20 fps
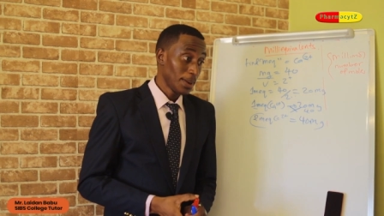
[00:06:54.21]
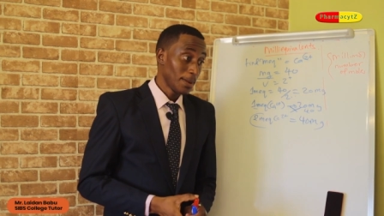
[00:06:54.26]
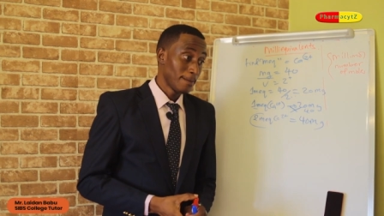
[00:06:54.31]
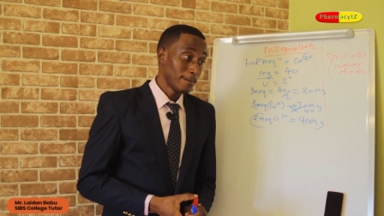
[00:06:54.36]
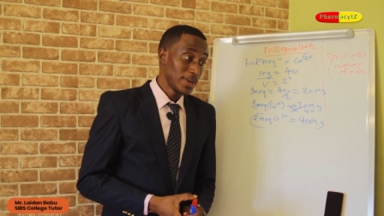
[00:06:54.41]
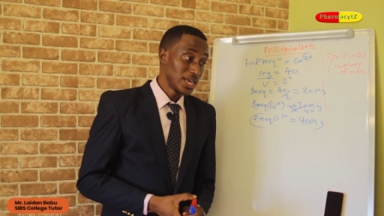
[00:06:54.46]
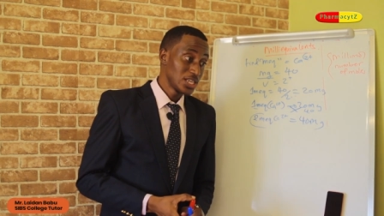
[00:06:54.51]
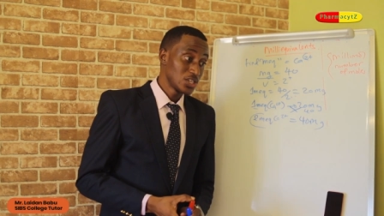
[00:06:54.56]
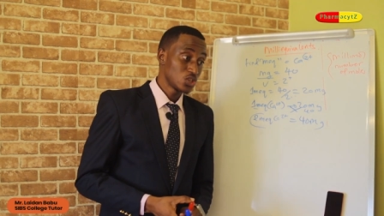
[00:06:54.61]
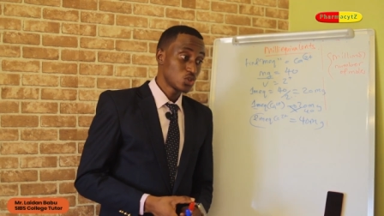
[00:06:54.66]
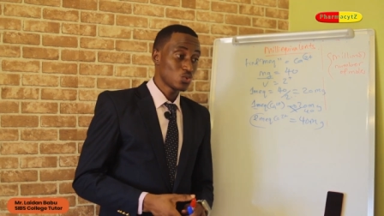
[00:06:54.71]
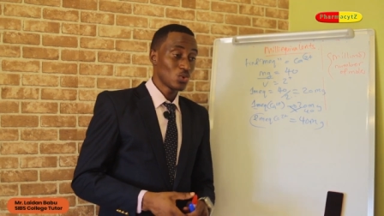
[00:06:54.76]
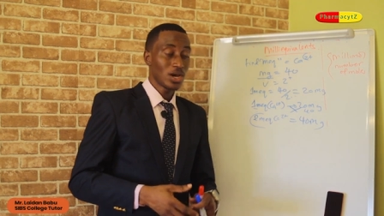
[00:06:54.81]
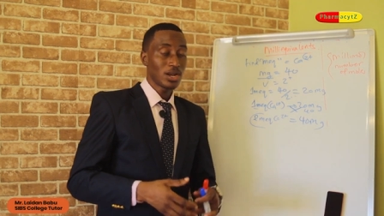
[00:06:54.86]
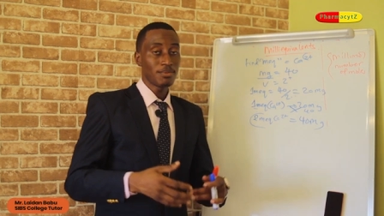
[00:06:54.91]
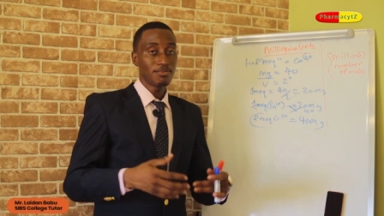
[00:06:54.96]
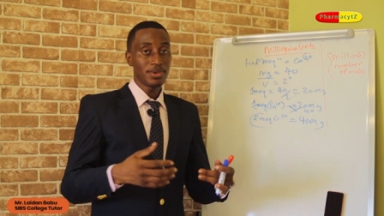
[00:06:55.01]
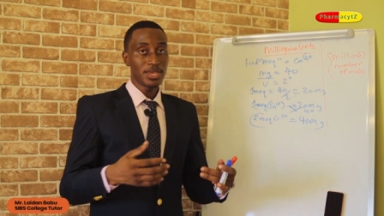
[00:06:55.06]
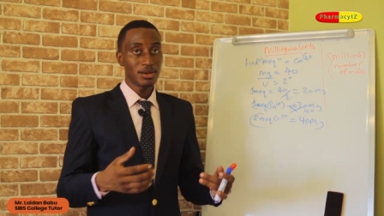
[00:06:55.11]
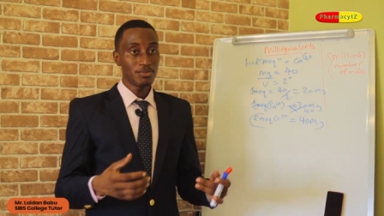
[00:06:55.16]
means
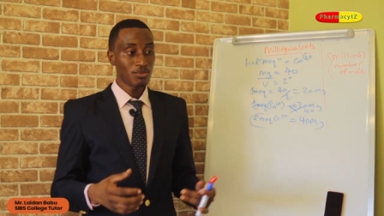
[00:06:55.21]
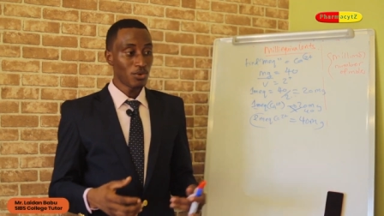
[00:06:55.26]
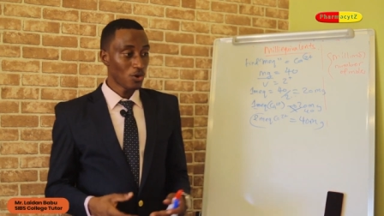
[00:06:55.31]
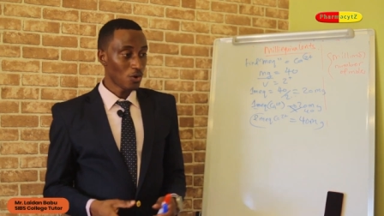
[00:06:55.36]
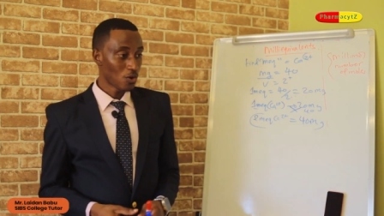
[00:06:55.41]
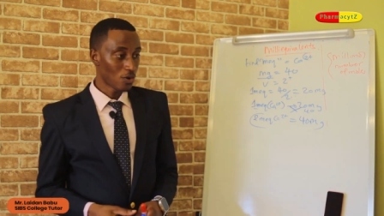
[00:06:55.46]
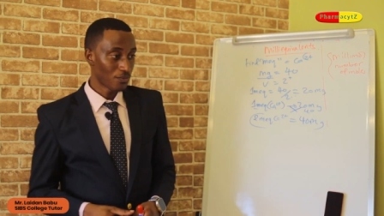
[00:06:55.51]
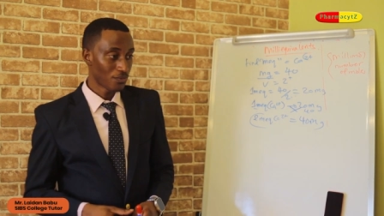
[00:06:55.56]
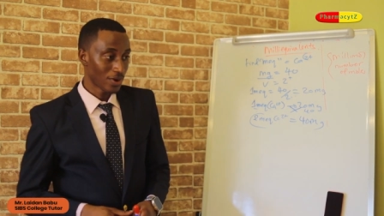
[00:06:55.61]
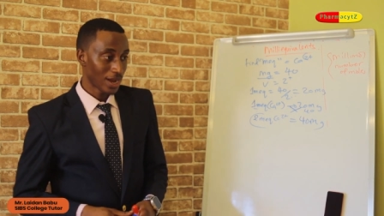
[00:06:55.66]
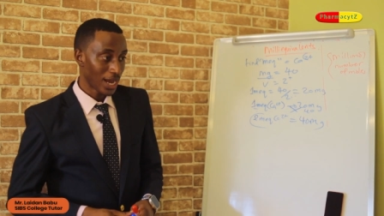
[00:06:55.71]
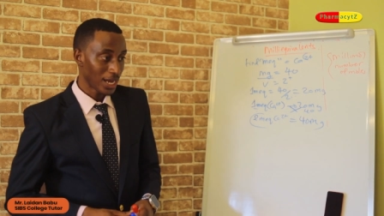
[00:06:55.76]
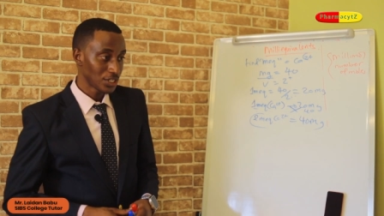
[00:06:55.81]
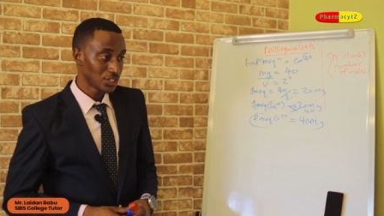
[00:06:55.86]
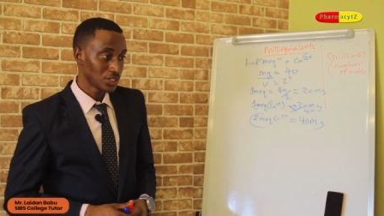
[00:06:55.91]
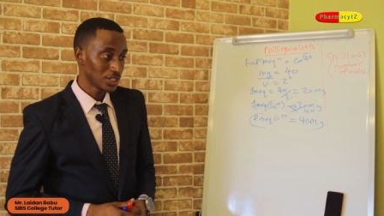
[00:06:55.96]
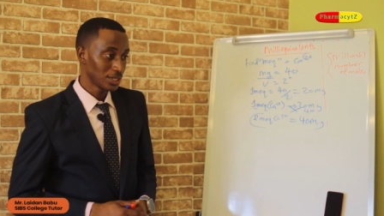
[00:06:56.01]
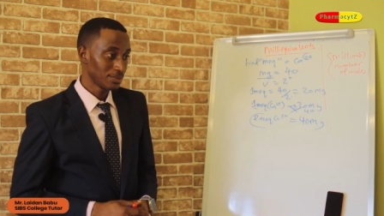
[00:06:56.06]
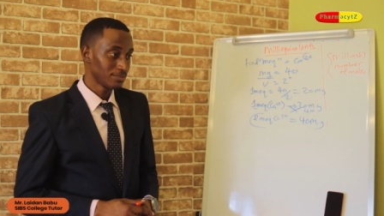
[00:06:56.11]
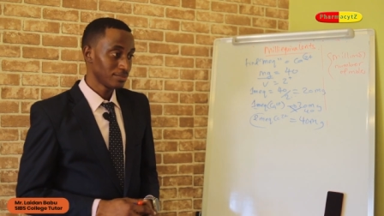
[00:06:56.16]
1 millimole of
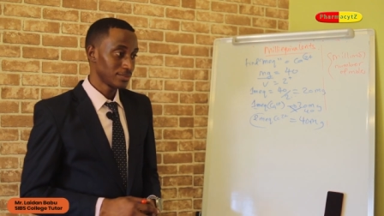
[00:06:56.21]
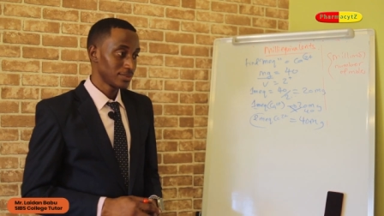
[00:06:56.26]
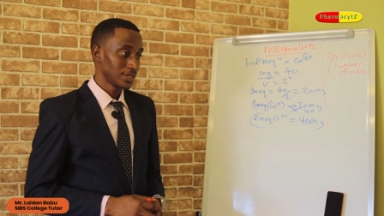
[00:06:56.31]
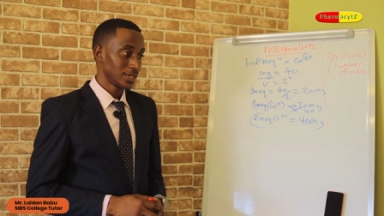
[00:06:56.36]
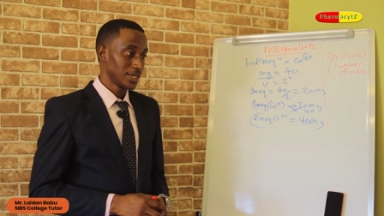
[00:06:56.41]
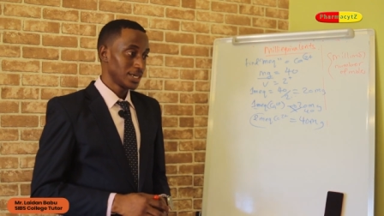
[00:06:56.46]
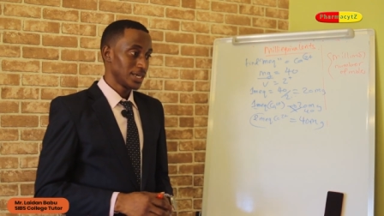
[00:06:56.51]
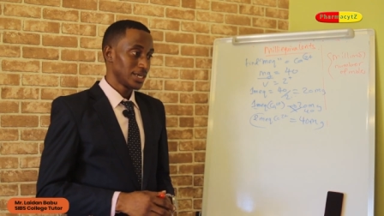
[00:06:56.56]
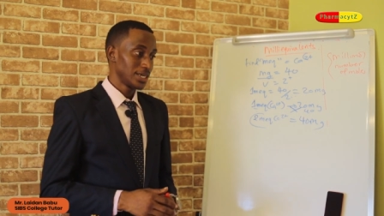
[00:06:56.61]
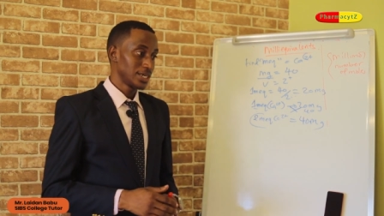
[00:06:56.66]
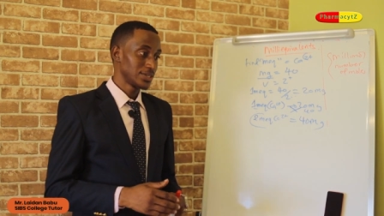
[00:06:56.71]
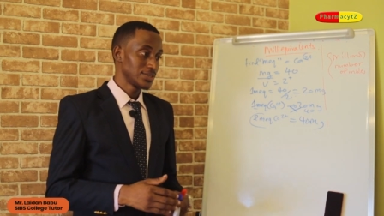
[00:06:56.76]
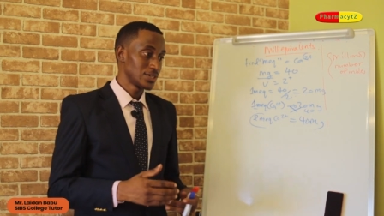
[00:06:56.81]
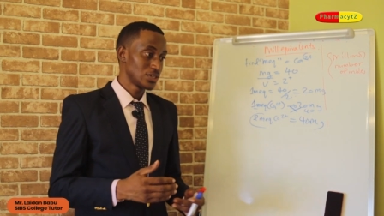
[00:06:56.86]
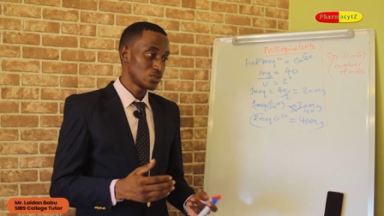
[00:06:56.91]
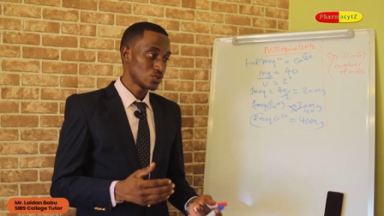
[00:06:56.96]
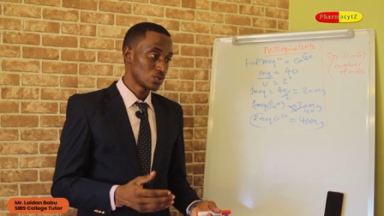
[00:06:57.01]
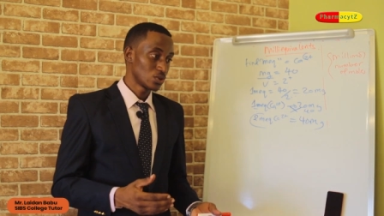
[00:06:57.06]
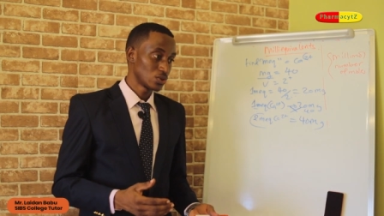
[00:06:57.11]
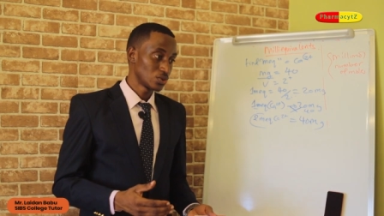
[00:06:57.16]
calcium is
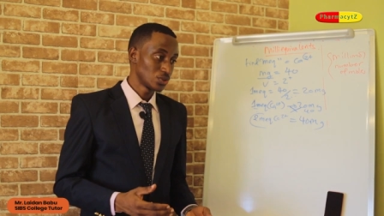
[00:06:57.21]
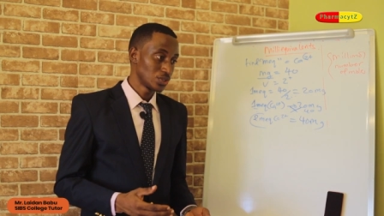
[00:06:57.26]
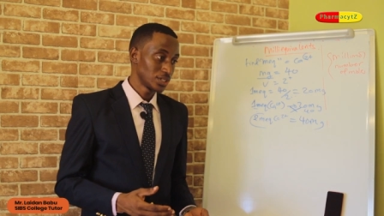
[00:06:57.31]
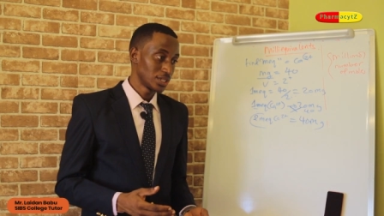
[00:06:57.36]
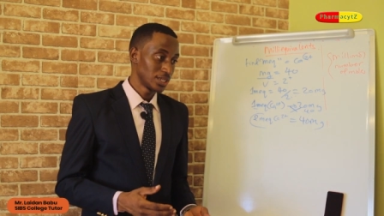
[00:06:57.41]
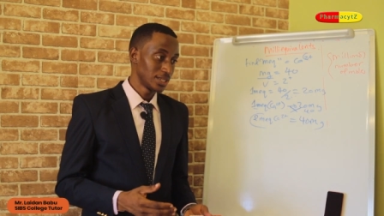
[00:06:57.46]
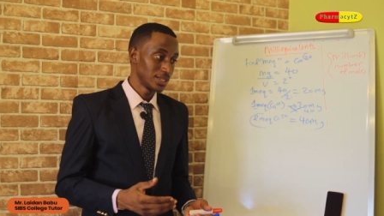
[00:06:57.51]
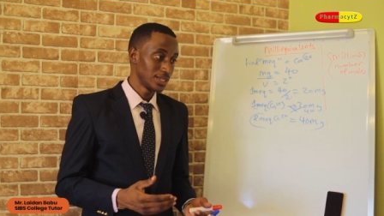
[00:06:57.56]
in solution.